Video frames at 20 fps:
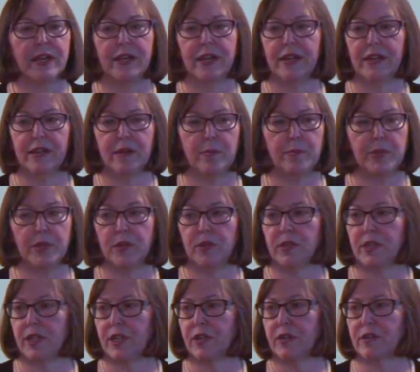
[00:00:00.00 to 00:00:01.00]
in a
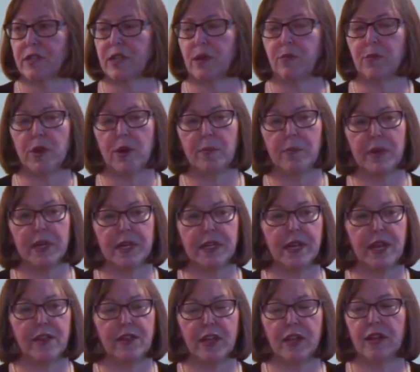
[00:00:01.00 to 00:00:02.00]
building or somewhere,
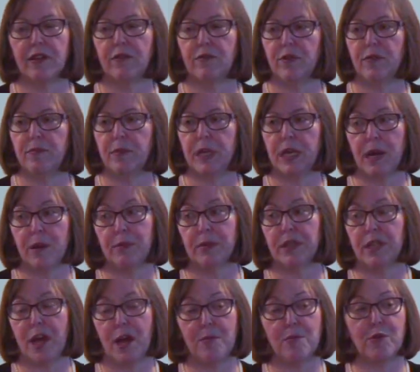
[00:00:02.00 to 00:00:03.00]
but I think that we've become a
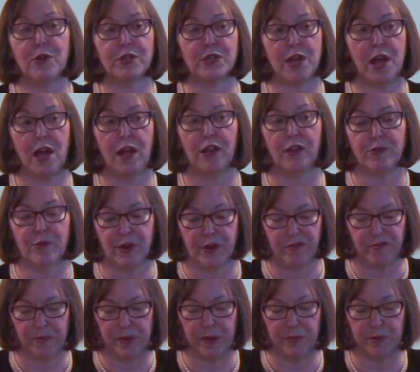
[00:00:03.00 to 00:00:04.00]
lot more tolerant
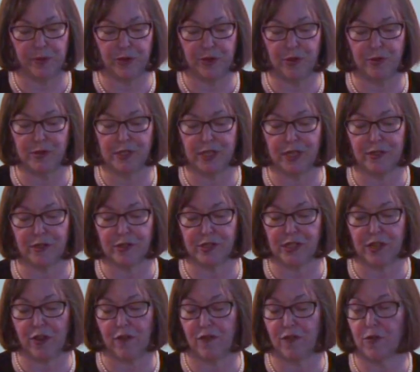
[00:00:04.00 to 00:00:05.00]
of people using their
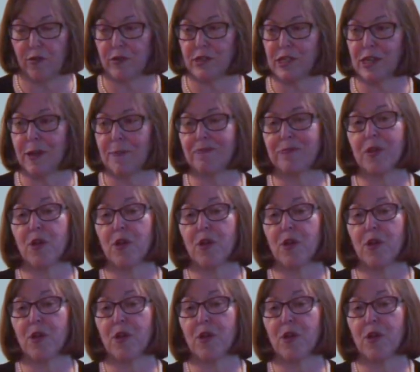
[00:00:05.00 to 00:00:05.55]
cell phones.